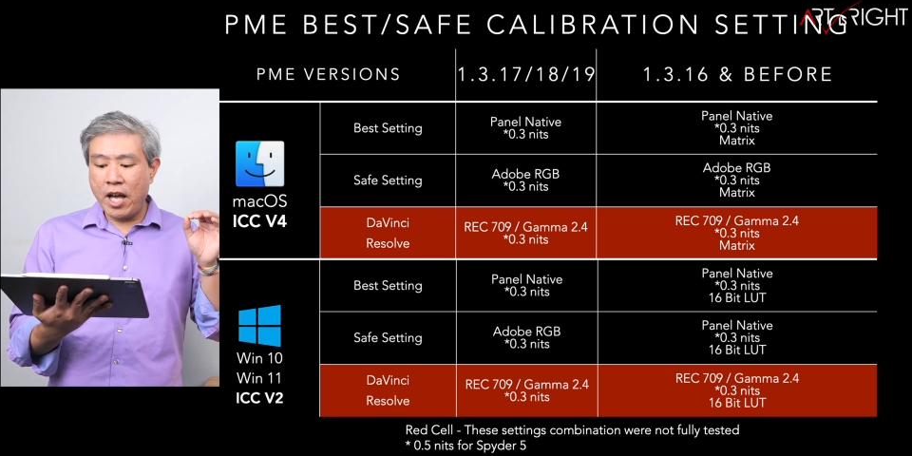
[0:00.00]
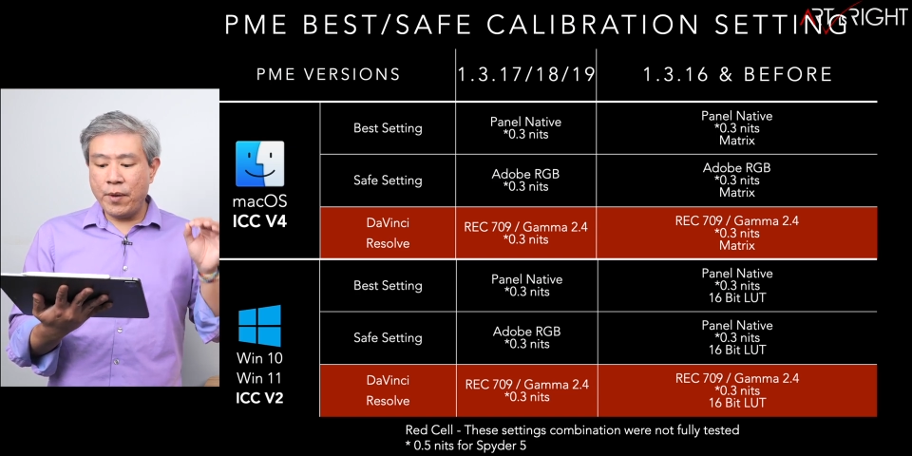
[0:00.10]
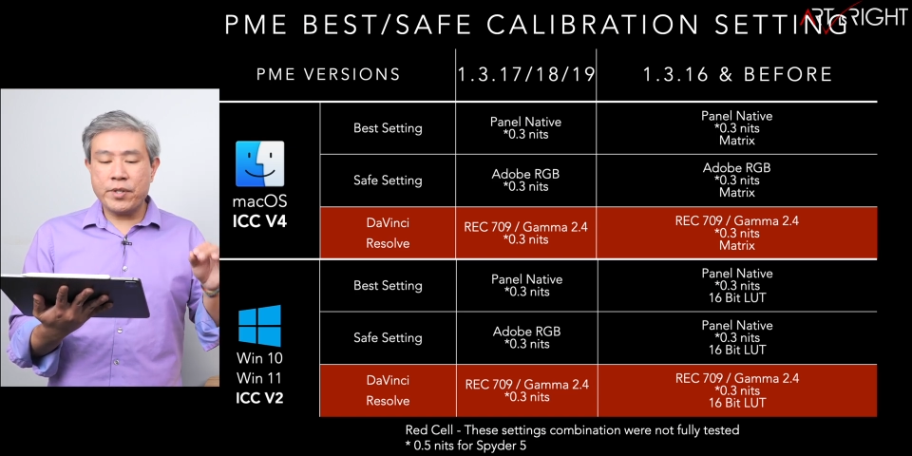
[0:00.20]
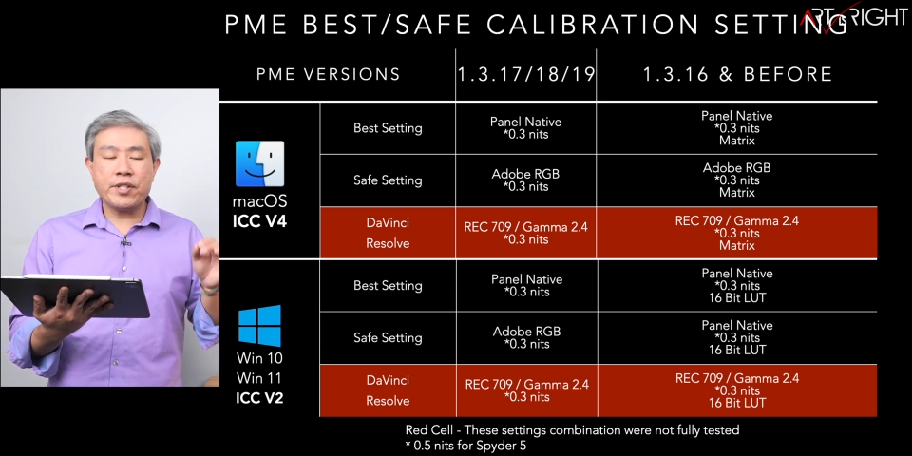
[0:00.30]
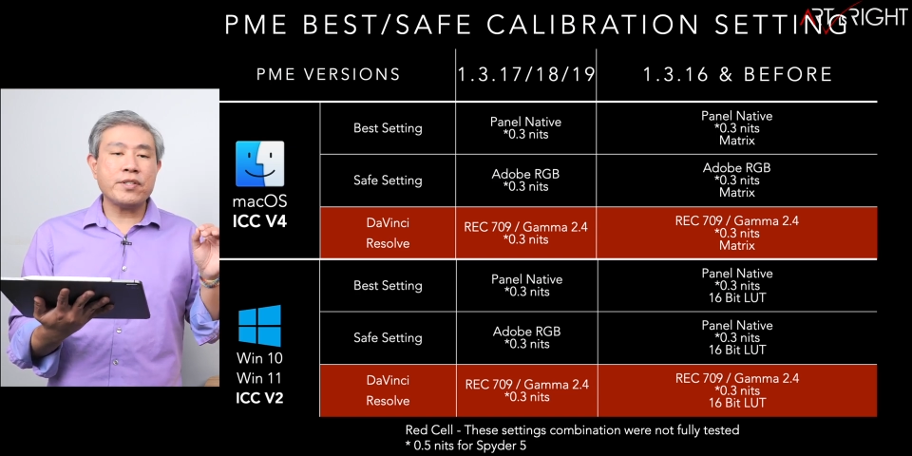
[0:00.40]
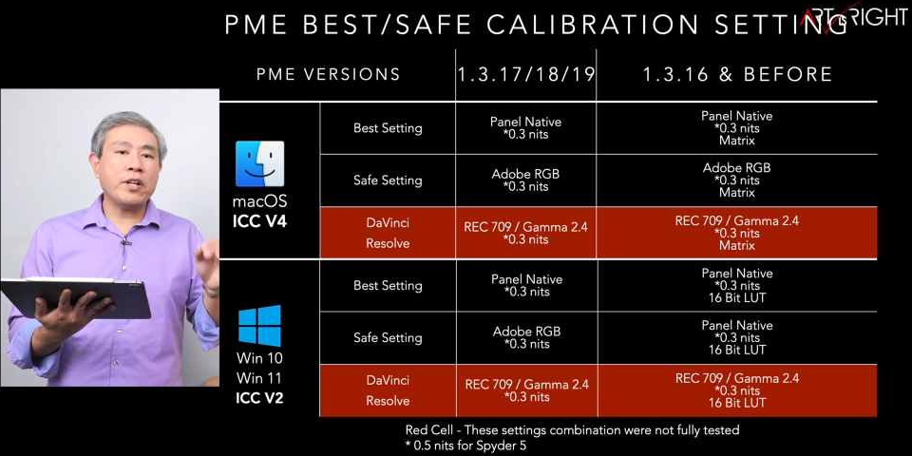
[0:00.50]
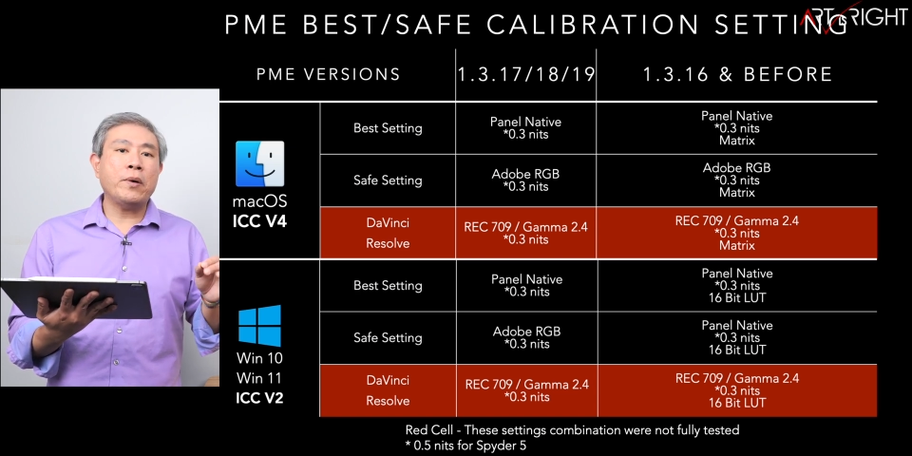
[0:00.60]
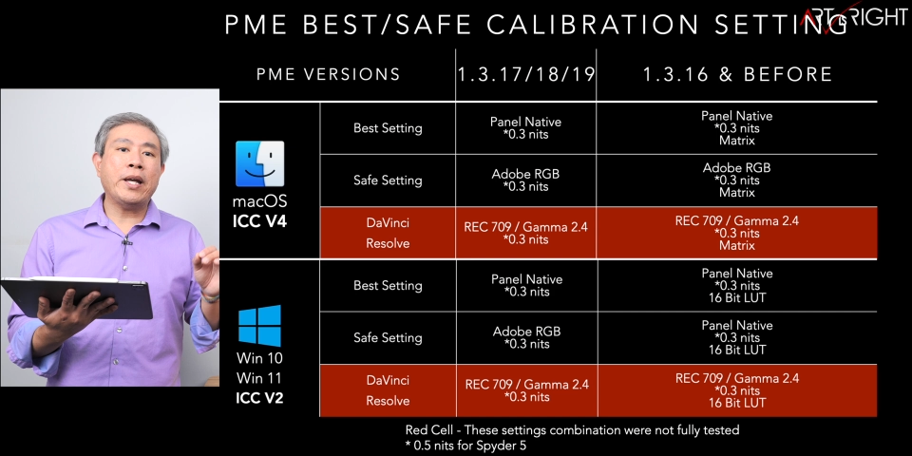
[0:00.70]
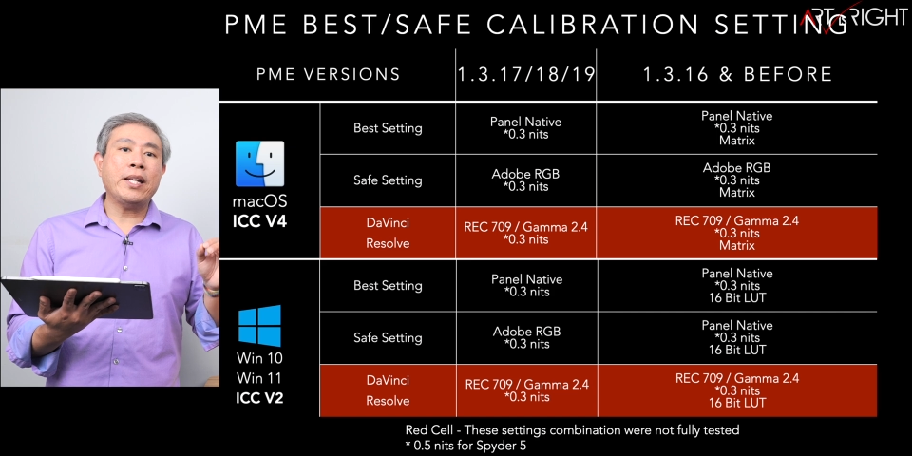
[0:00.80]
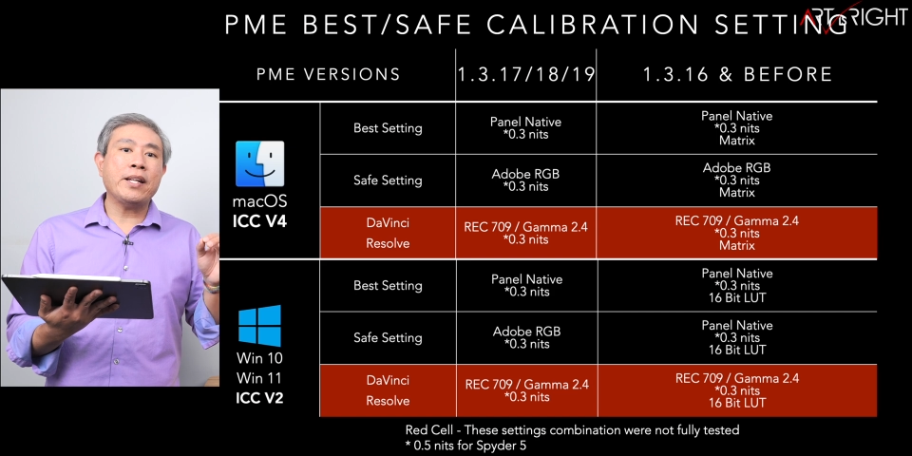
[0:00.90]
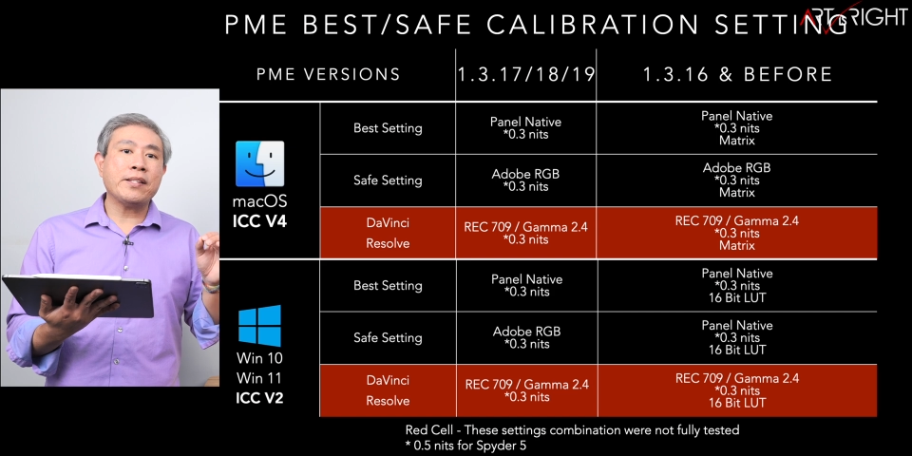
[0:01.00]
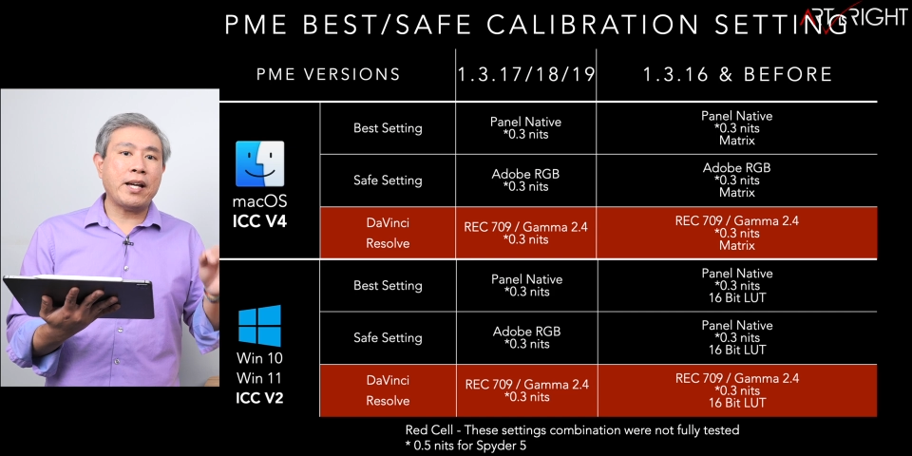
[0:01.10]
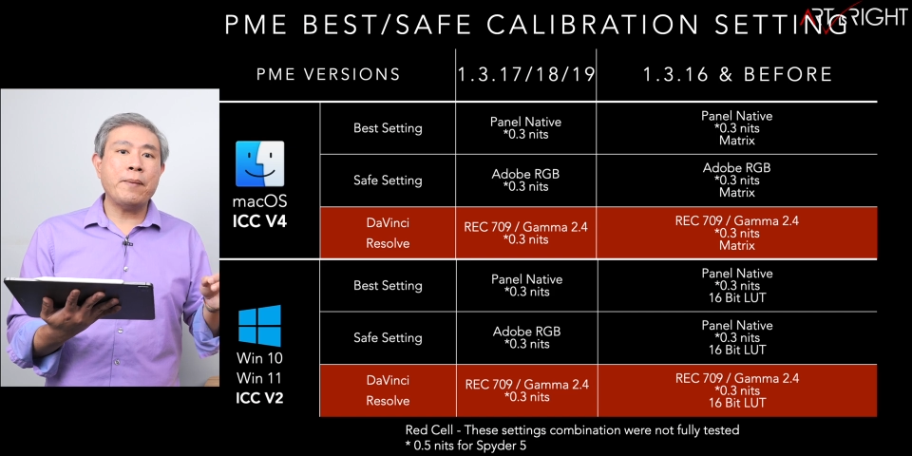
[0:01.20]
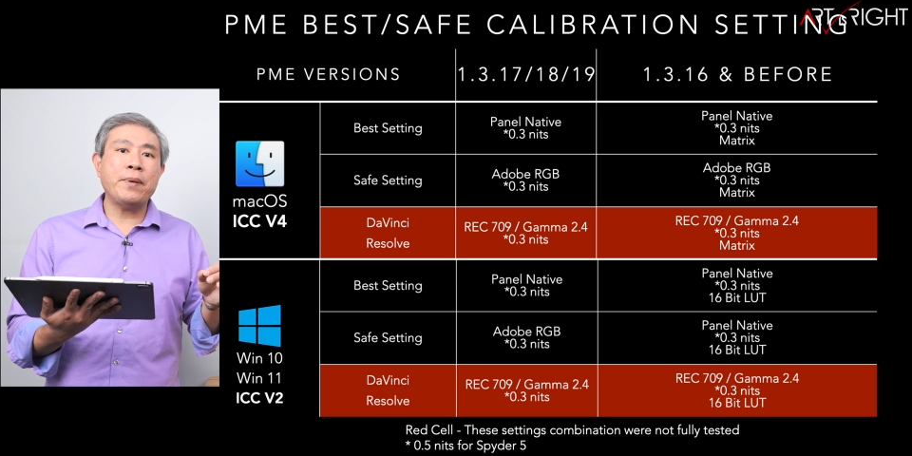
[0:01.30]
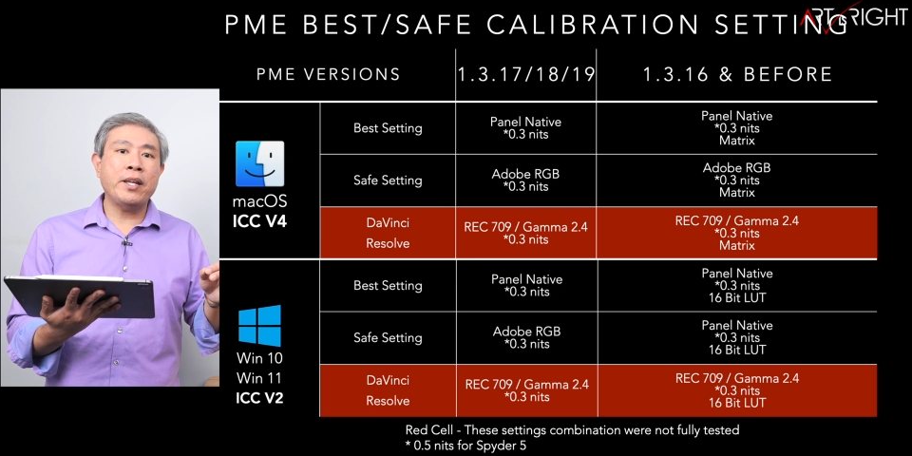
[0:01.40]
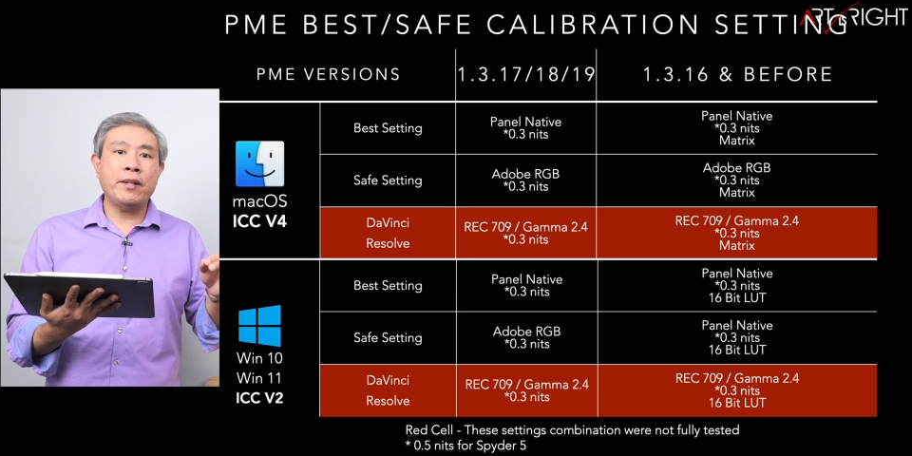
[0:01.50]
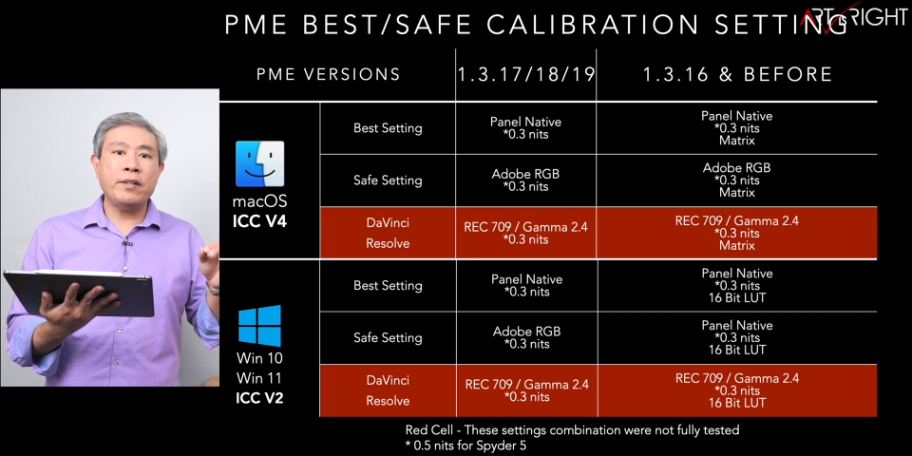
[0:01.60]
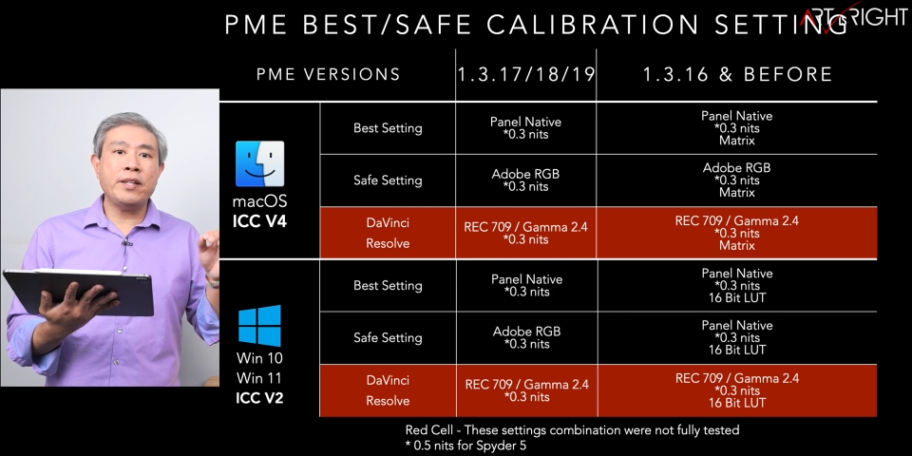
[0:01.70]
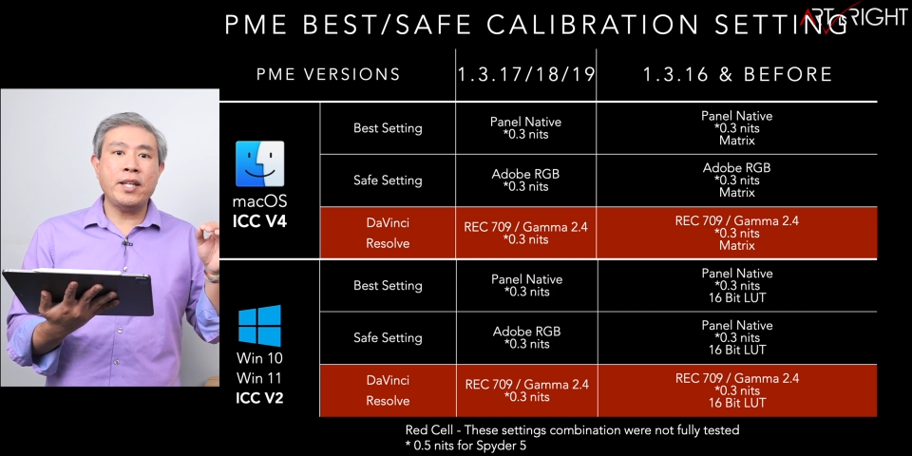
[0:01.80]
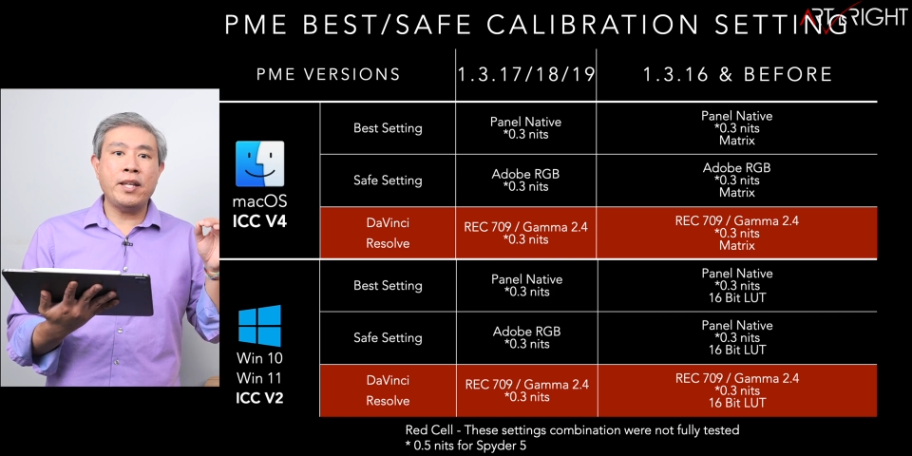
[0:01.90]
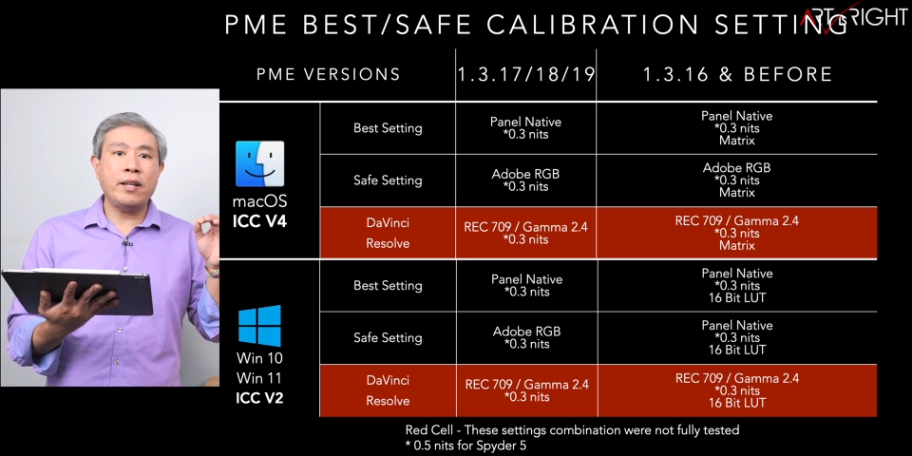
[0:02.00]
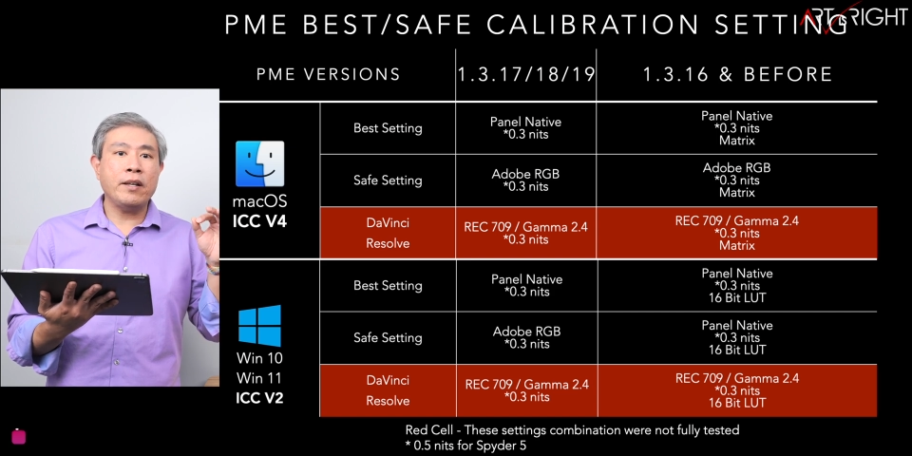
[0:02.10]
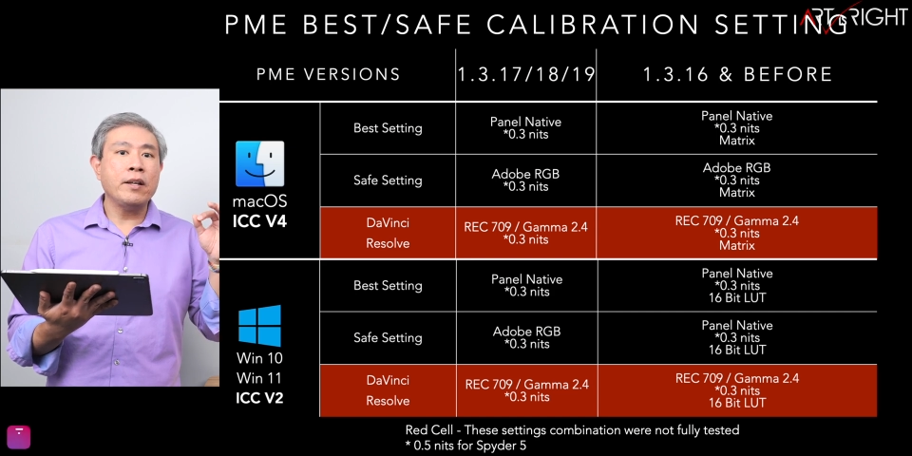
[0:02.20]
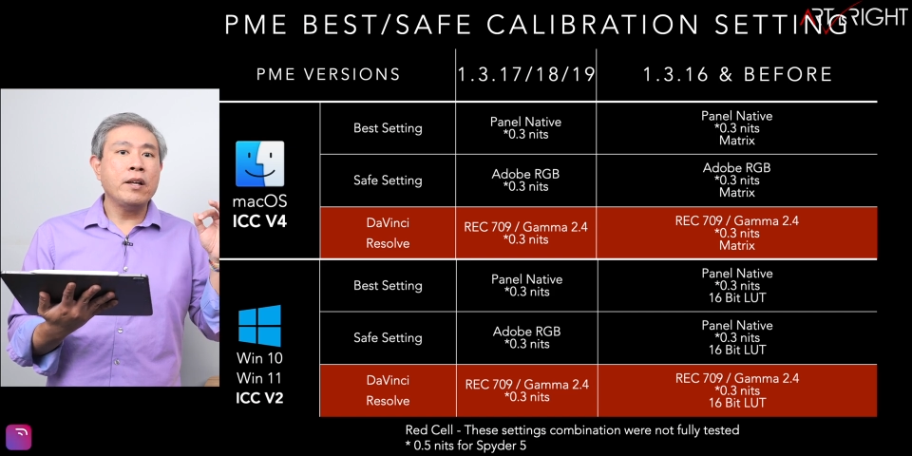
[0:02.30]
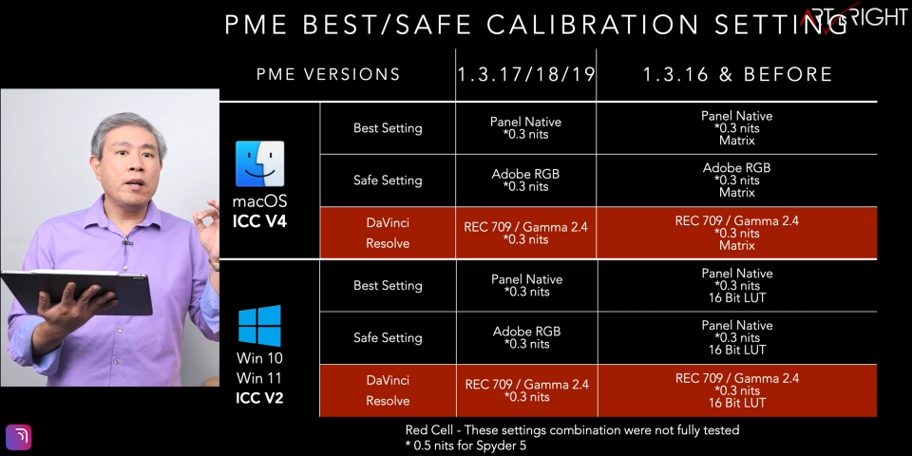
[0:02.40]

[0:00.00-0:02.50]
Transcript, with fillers: I would just go in and type in the